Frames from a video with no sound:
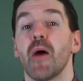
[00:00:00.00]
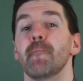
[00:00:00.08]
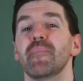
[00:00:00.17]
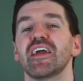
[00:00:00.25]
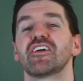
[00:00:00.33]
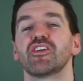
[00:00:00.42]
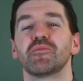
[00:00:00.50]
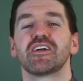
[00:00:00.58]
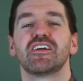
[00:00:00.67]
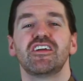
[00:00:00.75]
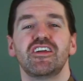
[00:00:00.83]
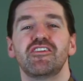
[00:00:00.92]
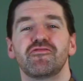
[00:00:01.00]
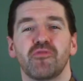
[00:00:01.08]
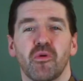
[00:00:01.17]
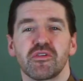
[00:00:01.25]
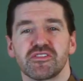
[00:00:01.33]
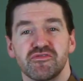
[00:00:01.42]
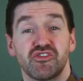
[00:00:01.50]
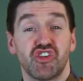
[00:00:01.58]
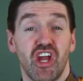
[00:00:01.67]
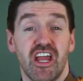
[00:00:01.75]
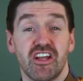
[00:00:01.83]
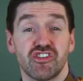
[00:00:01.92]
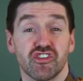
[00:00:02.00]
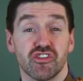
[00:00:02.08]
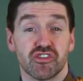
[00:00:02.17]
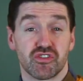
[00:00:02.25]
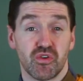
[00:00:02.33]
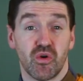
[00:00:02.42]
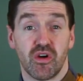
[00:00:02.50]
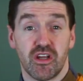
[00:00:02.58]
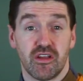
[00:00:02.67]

Make them a key force of change in the story.